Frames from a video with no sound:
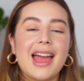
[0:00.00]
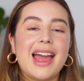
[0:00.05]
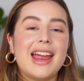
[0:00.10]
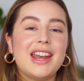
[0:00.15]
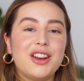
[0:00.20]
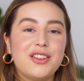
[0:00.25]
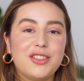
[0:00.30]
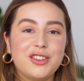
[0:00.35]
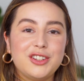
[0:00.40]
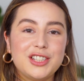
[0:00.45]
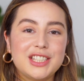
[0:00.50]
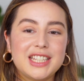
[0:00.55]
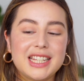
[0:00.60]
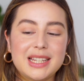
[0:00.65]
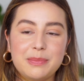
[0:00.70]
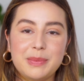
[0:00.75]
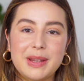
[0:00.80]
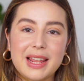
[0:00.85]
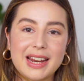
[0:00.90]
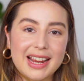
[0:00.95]
Another
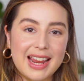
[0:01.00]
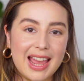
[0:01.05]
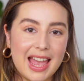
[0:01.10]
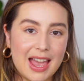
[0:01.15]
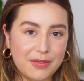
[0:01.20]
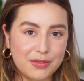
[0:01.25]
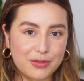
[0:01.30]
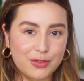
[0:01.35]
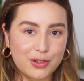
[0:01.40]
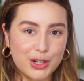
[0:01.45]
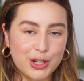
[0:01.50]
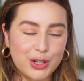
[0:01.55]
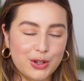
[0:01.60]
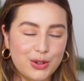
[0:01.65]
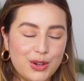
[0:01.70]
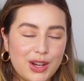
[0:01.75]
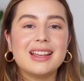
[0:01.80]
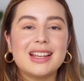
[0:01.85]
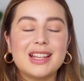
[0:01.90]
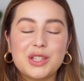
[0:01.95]
tip that I have for
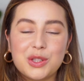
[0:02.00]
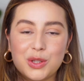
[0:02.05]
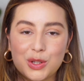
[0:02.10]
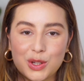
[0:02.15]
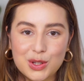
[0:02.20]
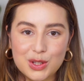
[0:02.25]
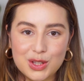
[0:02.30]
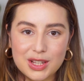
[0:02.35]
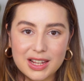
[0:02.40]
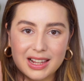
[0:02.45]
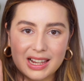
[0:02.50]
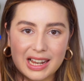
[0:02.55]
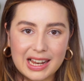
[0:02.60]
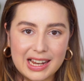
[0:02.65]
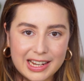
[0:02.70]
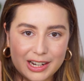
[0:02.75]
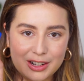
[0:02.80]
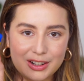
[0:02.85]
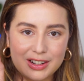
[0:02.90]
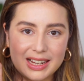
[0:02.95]
you is to use a
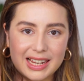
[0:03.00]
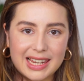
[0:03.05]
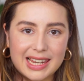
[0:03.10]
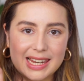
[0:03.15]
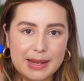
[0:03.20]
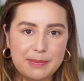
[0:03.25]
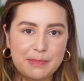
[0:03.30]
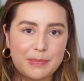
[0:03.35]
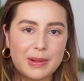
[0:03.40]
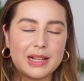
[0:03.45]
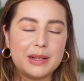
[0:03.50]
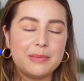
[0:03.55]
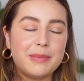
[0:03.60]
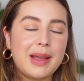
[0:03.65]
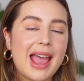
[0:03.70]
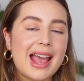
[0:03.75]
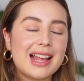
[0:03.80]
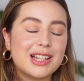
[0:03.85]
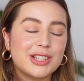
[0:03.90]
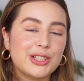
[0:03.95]
clear lip balm
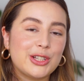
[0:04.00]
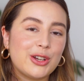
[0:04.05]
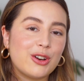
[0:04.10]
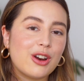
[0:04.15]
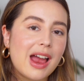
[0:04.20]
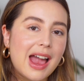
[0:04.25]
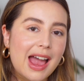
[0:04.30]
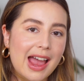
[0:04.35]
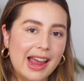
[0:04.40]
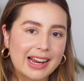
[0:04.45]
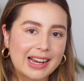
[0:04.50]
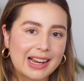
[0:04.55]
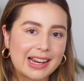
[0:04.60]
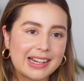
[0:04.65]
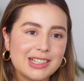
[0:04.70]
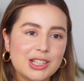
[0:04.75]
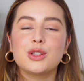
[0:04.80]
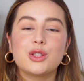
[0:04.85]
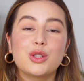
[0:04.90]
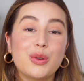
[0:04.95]
as your
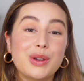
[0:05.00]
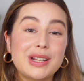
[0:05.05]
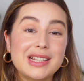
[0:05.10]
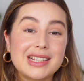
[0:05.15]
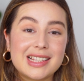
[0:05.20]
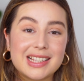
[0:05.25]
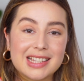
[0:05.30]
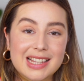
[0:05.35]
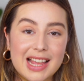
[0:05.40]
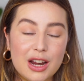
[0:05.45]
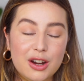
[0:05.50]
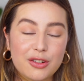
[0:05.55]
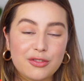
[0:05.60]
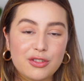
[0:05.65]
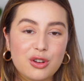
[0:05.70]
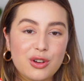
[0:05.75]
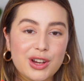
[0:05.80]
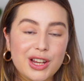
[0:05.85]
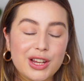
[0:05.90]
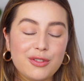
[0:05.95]
highlight. So instead
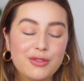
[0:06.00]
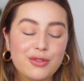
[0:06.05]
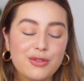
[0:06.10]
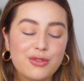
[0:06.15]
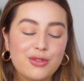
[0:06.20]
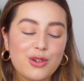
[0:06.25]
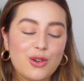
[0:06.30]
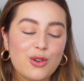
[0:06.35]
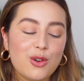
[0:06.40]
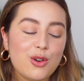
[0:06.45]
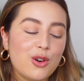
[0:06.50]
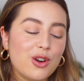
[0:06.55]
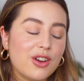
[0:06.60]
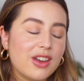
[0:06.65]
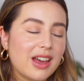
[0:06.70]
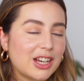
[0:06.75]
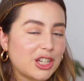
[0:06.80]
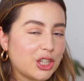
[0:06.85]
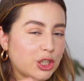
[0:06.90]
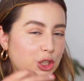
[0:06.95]
of going for
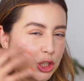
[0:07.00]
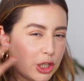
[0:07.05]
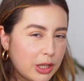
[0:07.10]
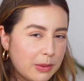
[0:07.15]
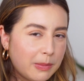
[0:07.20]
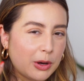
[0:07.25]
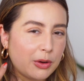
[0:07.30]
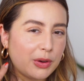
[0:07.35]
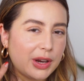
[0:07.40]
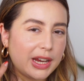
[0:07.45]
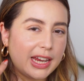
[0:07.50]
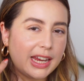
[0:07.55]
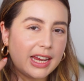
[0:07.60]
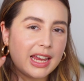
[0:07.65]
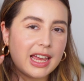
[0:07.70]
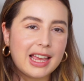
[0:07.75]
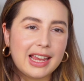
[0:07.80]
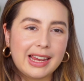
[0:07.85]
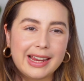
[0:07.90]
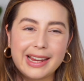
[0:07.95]
a
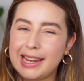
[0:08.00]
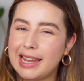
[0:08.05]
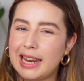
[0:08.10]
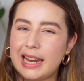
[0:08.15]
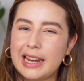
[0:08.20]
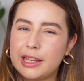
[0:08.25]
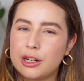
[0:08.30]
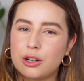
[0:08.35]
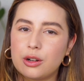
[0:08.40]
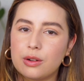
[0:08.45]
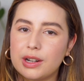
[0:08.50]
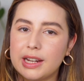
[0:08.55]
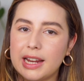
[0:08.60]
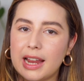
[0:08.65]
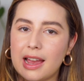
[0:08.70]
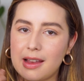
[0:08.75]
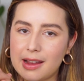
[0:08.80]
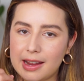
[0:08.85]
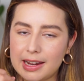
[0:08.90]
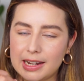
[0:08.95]
shimmery, glittery
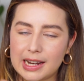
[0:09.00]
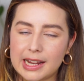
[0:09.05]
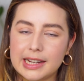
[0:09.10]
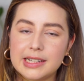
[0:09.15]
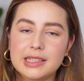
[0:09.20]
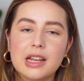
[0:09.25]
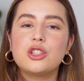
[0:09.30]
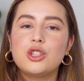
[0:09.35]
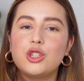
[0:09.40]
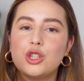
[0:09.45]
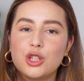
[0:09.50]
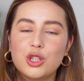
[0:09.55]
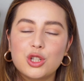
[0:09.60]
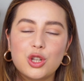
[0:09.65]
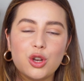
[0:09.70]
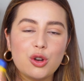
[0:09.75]
highlight, just